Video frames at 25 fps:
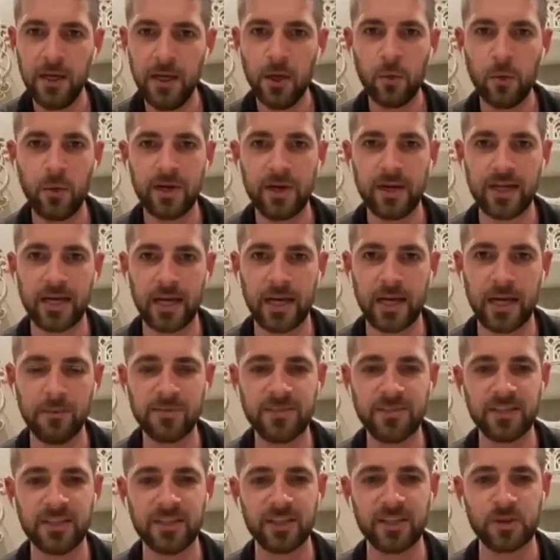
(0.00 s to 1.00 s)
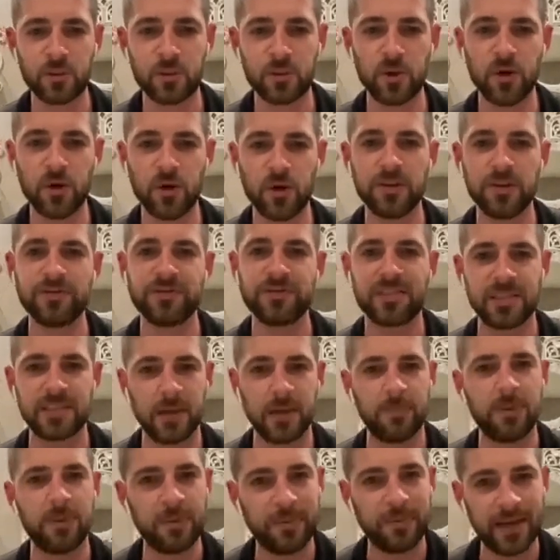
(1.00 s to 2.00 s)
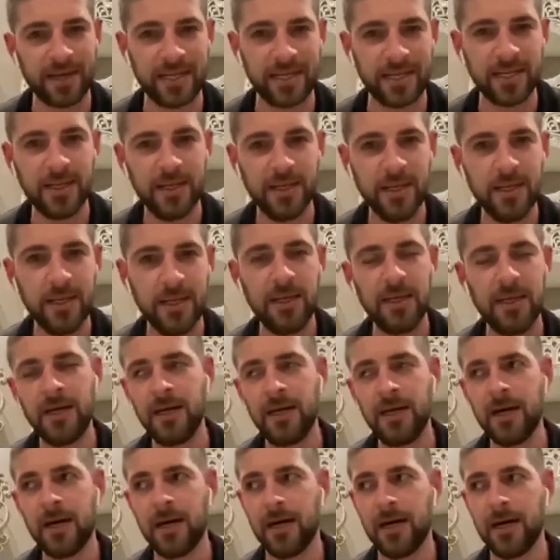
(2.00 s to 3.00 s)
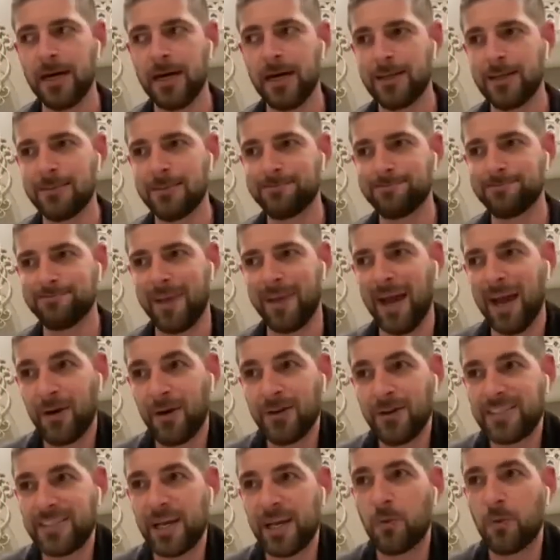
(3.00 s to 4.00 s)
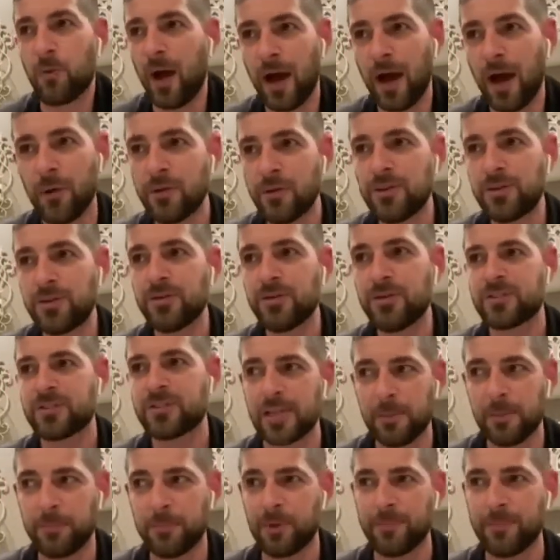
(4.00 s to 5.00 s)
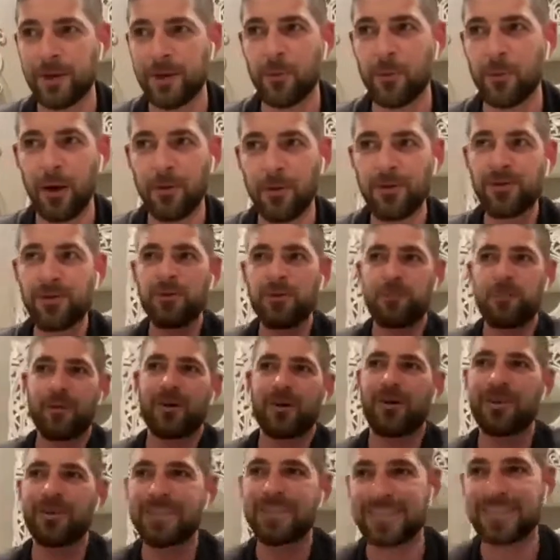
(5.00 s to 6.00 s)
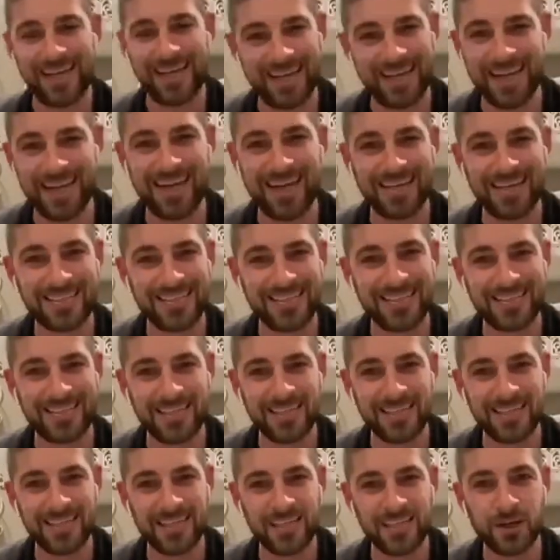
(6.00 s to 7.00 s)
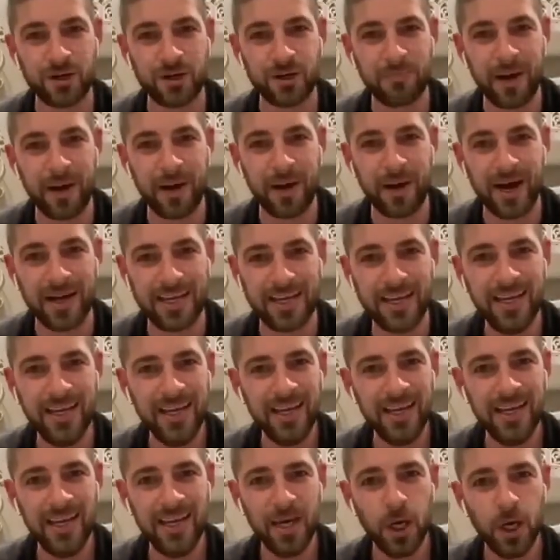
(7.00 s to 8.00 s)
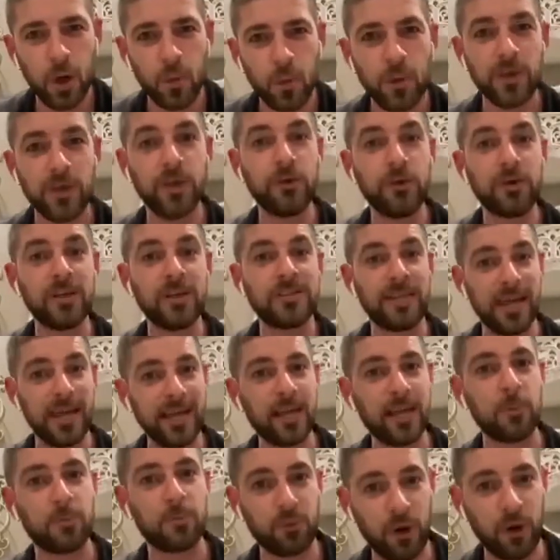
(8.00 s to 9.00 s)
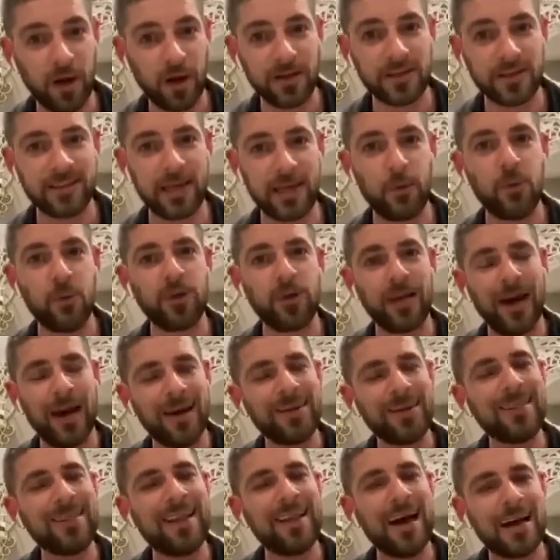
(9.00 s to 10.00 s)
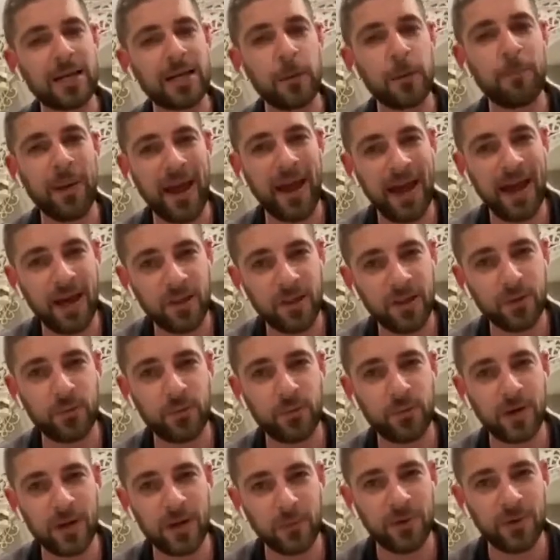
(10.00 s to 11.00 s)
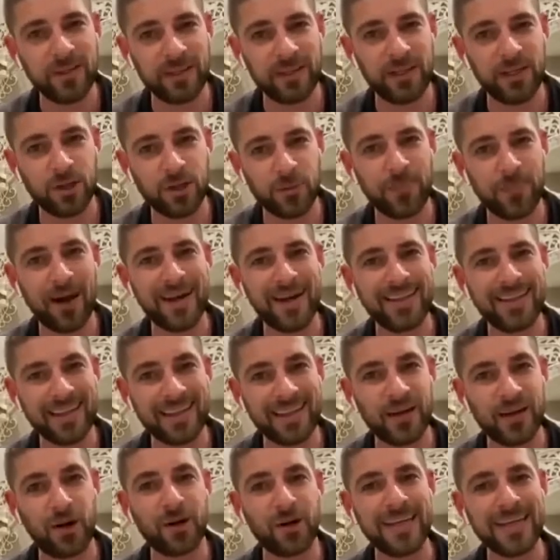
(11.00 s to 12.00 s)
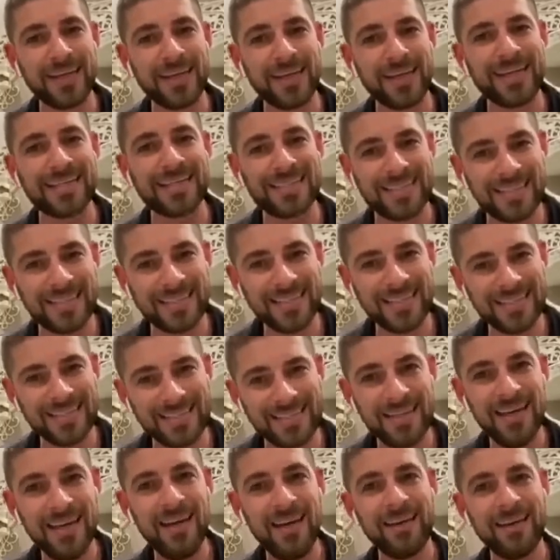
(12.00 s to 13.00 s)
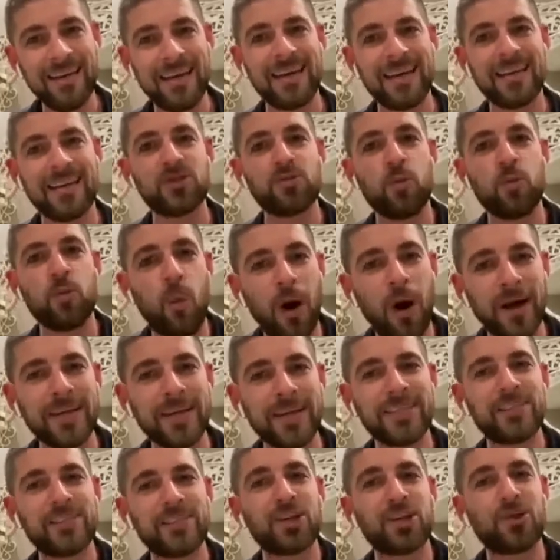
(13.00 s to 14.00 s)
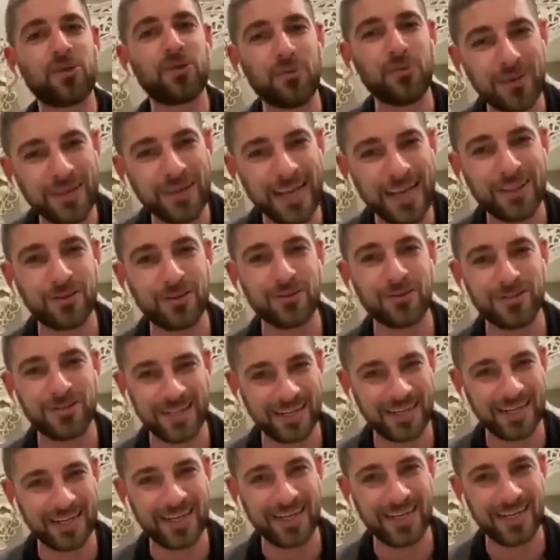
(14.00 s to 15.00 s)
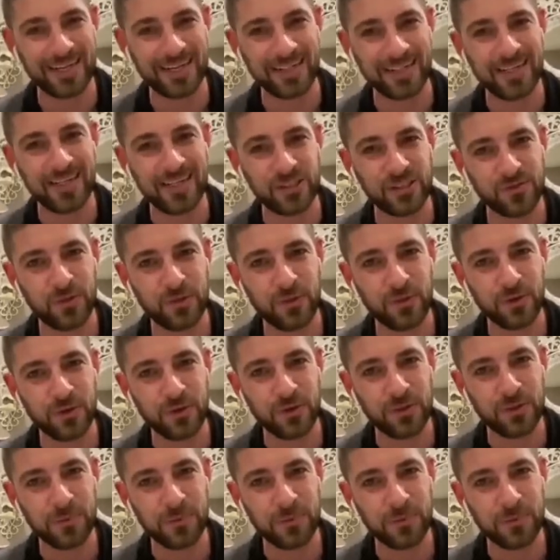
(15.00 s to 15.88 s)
When it comes to this world of supplementing, I always say, why would you supplement? Why would you put all these antioxidants into your body when you could take a product that would unlock a pathway within your body that already exists that is wanting to create those antioxidants for you?